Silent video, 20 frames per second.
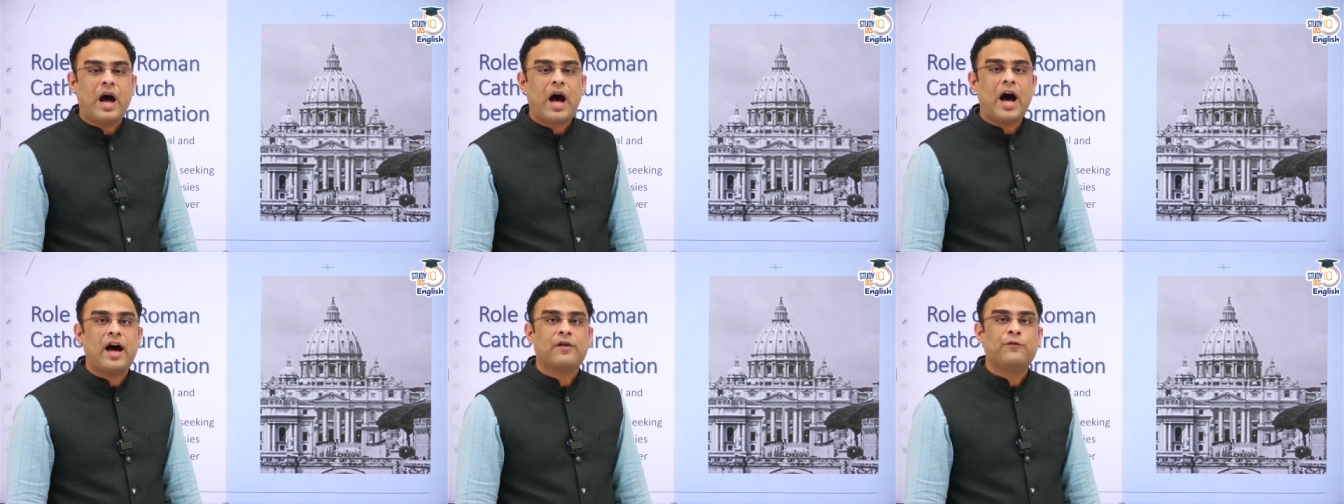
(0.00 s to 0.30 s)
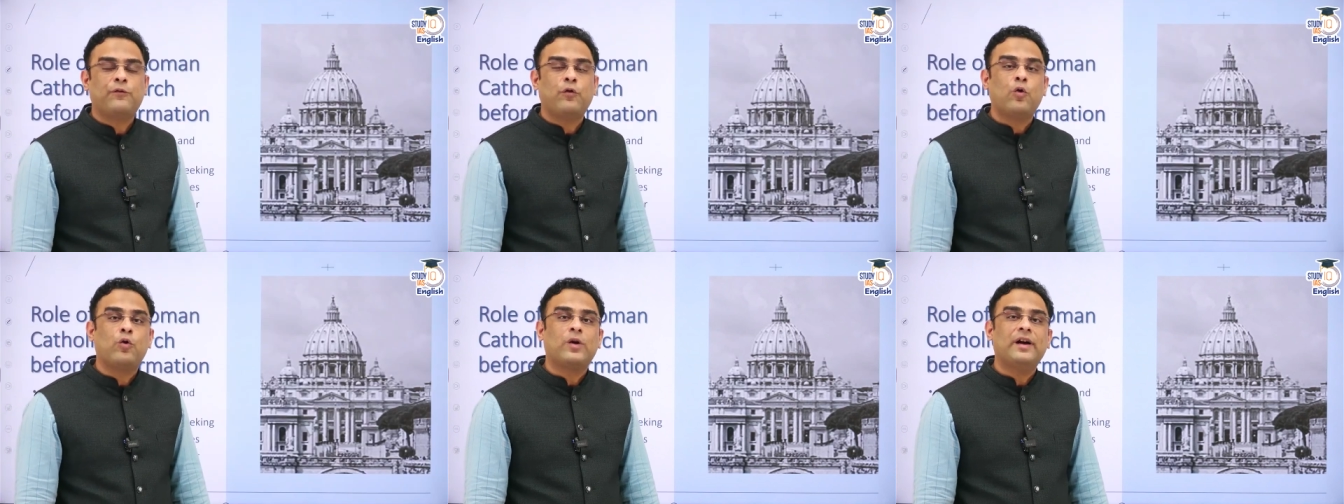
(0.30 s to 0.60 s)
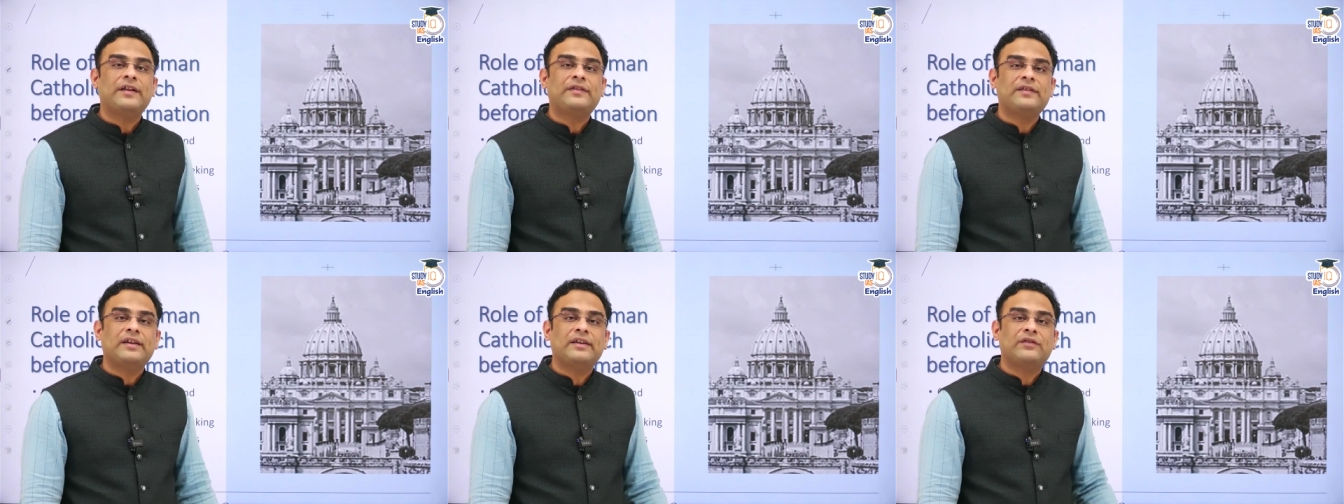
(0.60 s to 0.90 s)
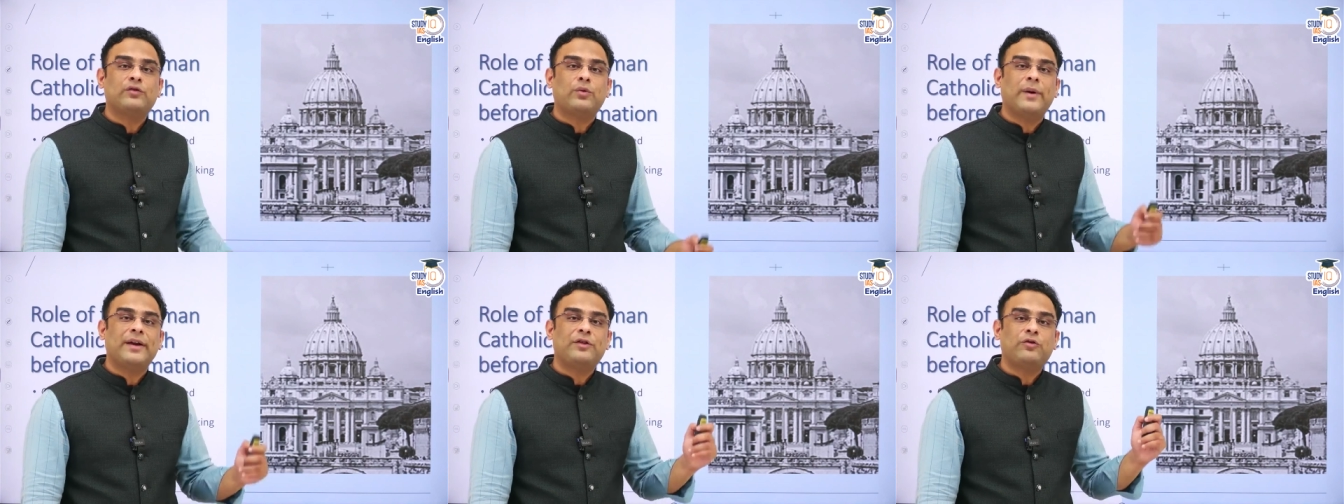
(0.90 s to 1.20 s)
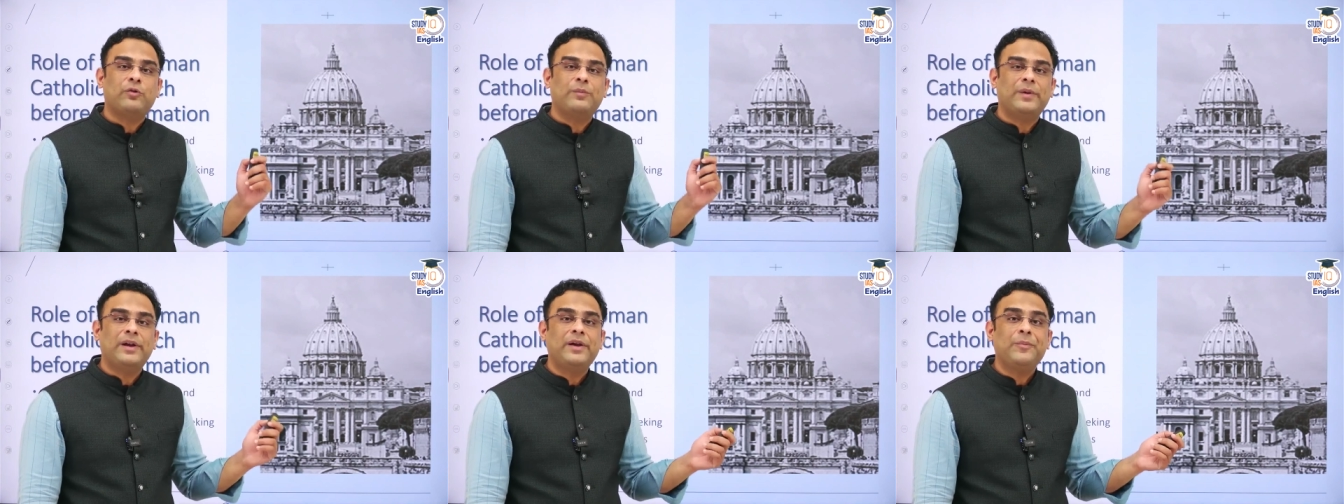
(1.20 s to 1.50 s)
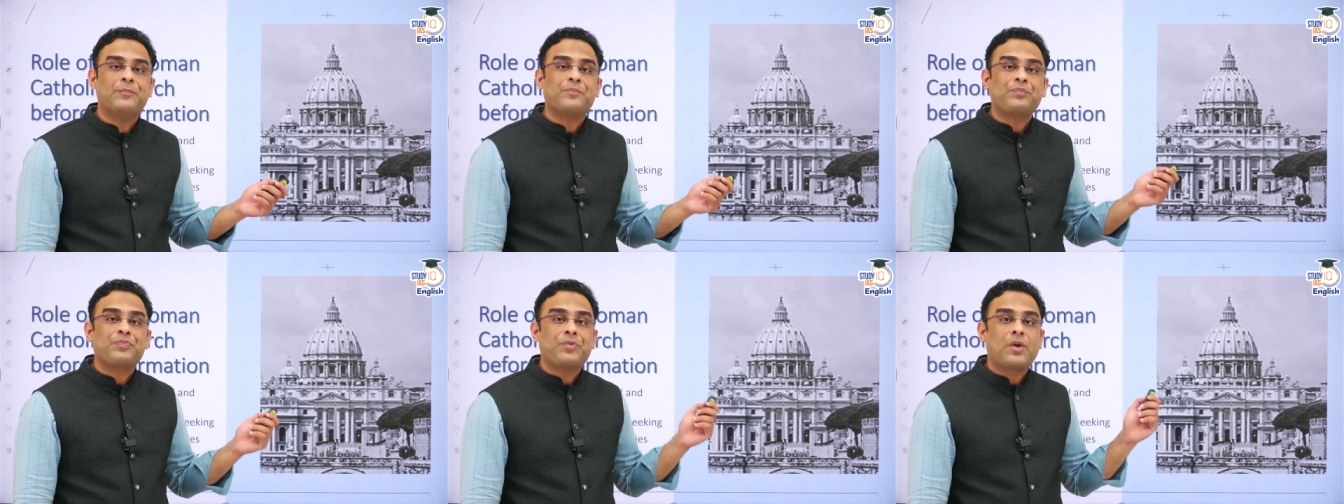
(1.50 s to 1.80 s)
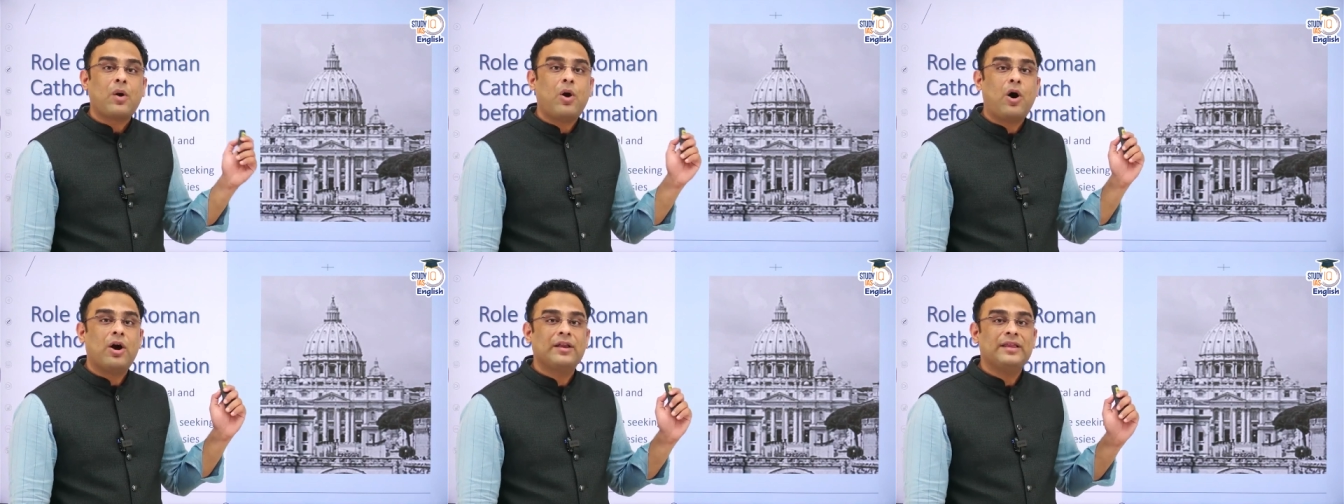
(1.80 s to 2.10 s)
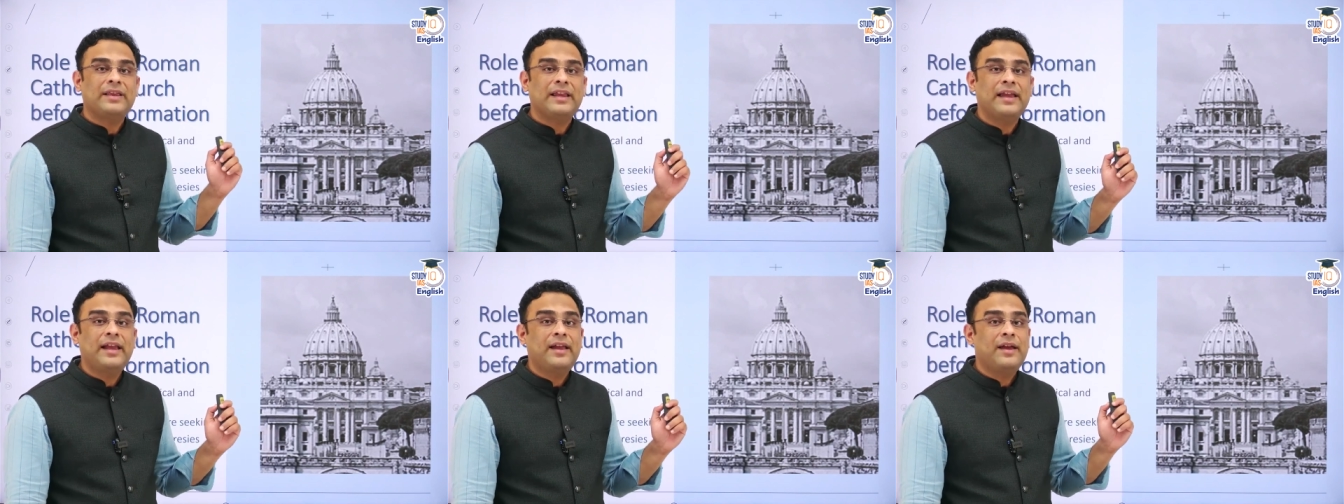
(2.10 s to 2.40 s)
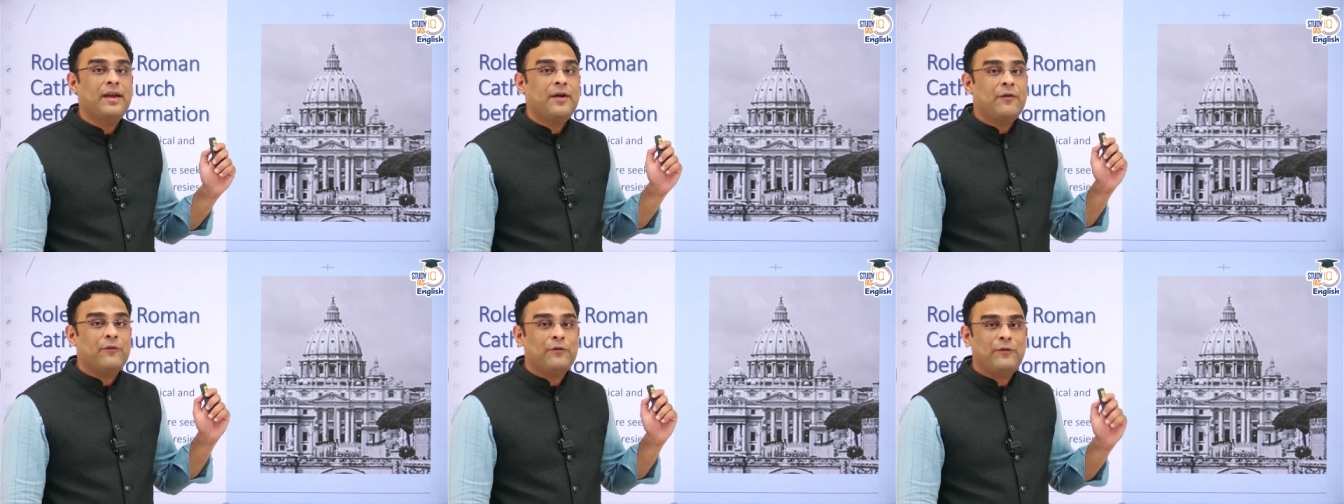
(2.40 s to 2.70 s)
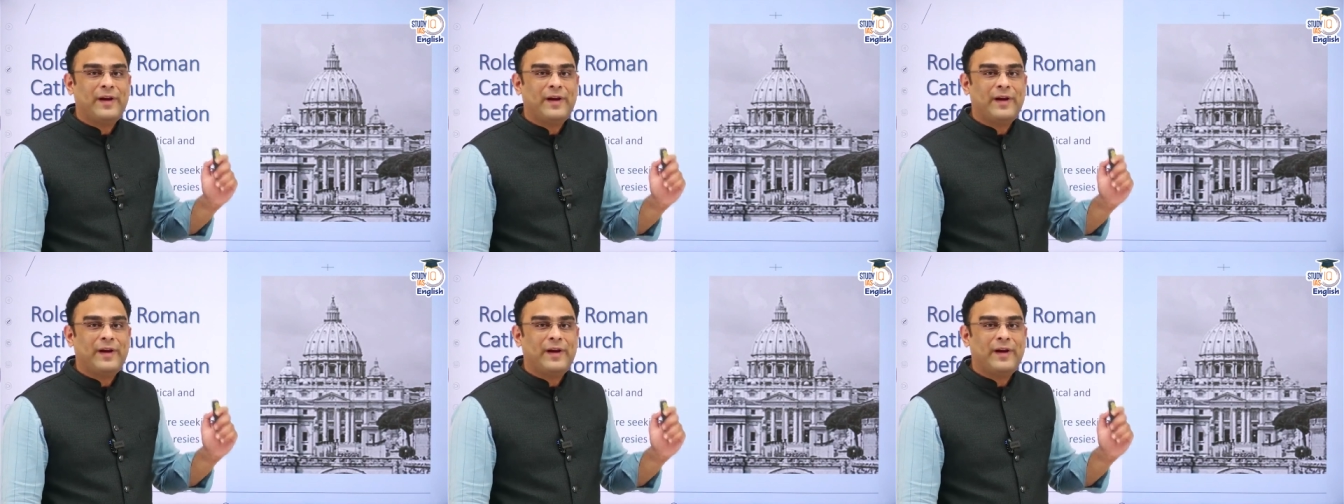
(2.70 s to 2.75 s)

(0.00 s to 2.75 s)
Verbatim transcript: our focus is going to be on the